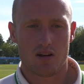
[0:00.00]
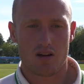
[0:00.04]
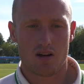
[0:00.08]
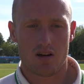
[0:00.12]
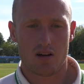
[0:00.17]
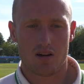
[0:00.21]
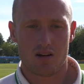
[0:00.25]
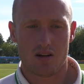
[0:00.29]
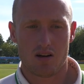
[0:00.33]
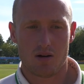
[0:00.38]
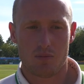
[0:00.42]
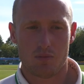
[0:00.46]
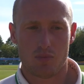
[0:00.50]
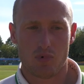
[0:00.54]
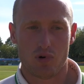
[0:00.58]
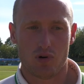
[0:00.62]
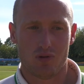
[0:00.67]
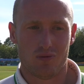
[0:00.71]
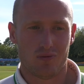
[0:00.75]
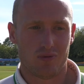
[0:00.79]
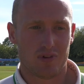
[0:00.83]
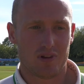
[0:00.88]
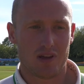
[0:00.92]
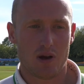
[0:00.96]
uh,
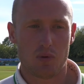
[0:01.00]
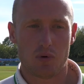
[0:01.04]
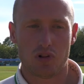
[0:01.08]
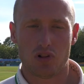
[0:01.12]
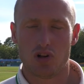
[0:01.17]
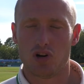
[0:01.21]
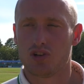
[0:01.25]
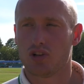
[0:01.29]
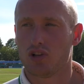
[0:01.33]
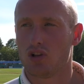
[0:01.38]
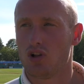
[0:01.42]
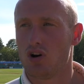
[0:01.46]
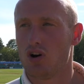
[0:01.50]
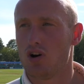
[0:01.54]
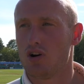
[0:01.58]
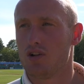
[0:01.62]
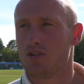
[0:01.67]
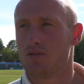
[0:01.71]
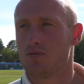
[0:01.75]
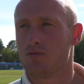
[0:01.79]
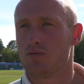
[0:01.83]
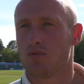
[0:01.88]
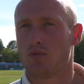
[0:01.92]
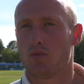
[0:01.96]
but yeah, we learned a lot
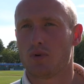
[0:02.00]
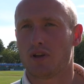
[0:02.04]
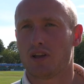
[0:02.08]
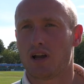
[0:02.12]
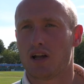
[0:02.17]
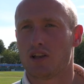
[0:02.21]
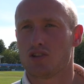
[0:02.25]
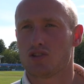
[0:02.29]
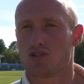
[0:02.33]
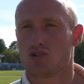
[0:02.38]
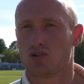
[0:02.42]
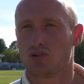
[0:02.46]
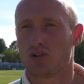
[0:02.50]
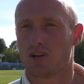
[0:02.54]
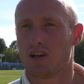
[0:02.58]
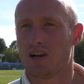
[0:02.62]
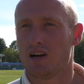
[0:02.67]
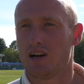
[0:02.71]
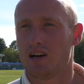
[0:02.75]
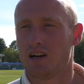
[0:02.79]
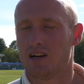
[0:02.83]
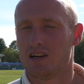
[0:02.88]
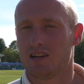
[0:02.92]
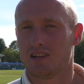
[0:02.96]
and we kind of took
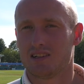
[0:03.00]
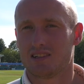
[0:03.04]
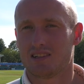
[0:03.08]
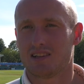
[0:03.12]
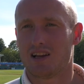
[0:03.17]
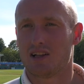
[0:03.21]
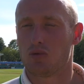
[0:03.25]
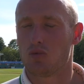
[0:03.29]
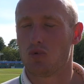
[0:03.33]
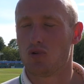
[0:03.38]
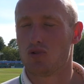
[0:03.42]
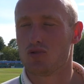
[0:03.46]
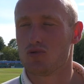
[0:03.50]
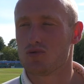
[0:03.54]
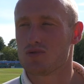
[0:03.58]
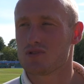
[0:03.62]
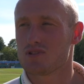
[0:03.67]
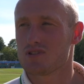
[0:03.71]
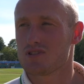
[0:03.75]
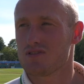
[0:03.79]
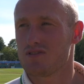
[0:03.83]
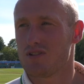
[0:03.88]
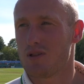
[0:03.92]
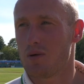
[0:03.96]
our kind of
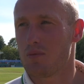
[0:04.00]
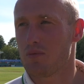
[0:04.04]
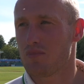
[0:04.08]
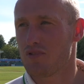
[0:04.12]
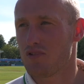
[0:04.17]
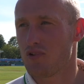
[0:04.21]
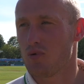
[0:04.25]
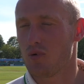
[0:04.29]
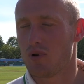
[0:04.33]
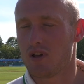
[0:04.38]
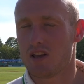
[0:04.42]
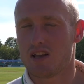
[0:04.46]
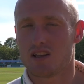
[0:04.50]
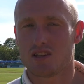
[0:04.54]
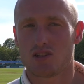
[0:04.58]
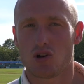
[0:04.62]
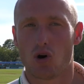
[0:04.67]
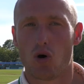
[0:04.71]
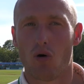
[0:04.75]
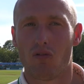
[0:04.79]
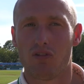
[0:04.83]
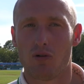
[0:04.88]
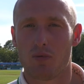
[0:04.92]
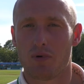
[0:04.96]
wounds for them three weeks.
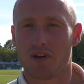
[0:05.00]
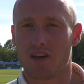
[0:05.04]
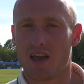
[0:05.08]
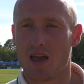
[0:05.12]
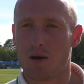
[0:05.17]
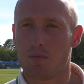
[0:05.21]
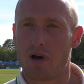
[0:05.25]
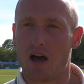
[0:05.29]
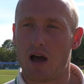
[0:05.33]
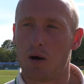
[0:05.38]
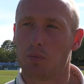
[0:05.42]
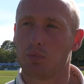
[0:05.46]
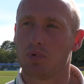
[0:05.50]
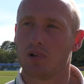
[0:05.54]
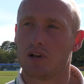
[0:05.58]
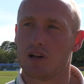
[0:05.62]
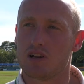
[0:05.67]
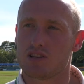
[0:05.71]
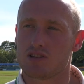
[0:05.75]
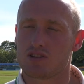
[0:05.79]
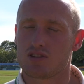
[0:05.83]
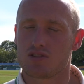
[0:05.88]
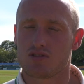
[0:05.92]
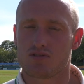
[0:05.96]
Hopefully, became better
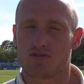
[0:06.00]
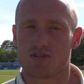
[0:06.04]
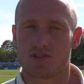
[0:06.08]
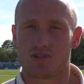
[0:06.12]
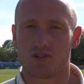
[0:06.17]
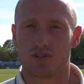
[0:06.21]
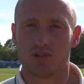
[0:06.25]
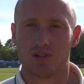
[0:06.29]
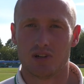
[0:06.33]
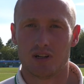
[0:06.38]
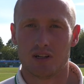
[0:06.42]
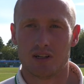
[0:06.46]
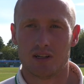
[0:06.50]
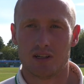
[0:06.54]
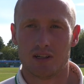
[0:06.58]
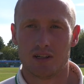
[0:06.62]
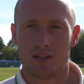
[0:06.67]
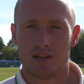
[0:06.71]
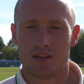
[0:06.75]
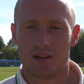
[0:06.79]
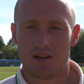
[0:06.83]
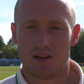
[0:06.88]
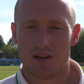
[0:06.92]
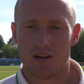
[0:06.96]
players as a result.
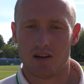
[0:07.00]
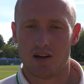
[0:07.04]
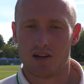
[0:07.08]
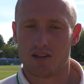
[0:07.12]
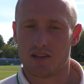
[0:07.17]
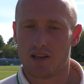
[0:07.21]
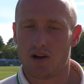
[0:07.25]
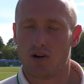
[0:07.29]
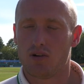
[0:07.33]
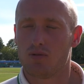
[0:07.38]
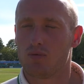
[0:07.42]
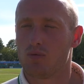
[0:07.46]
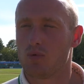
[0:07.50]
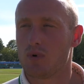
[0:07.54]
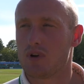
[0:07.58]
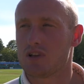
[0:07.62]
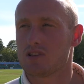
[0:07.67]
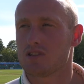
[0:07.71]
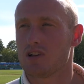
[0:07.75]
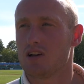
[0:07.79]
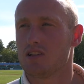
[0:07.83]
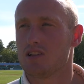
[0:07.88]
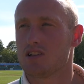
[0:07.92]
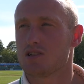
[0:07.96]
And yeah,
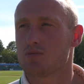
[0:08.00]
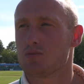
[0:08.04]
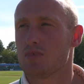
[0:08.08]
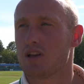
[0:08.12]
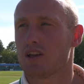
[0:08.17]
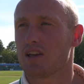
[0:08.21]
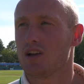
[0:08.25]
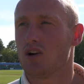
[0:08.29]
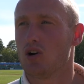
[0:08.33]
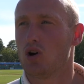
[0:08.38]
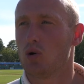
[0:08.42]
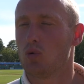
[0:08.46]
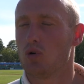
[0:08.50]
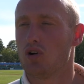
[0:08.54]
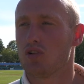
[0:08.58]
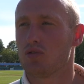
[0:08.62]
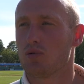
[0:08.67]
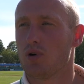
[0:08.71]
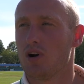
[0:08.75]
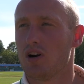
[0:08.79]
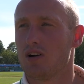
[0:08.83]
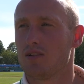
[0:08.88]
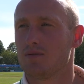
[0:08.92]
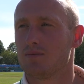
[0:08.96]
weeks like this make it all
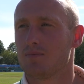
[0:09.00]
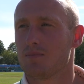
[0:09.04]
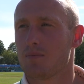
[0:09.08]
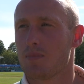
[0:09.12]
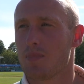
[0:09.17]
worthwhile.